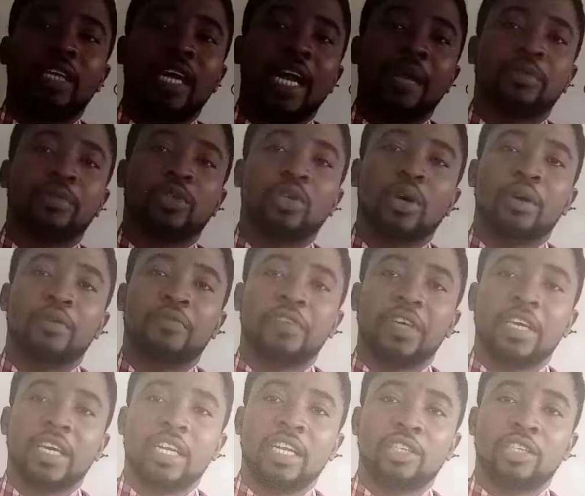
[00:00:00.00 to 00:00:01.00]
types
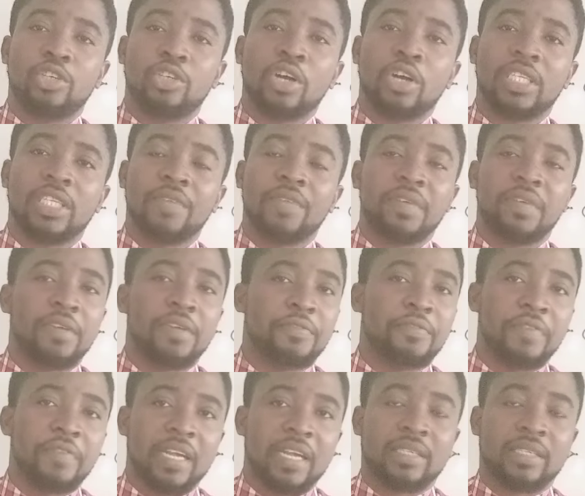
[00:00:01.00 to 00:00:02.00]
of inductive
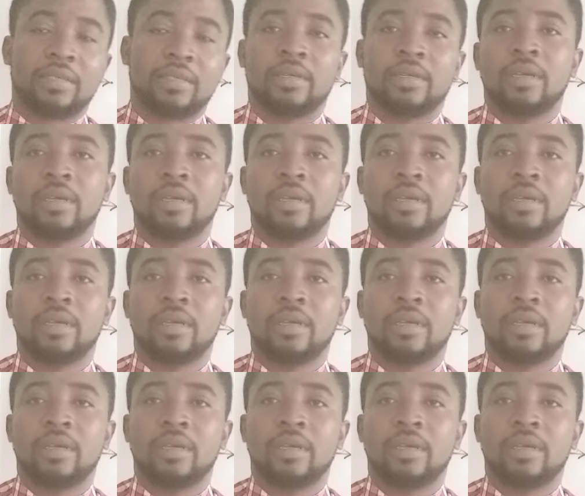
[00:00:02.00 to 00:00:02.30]
effect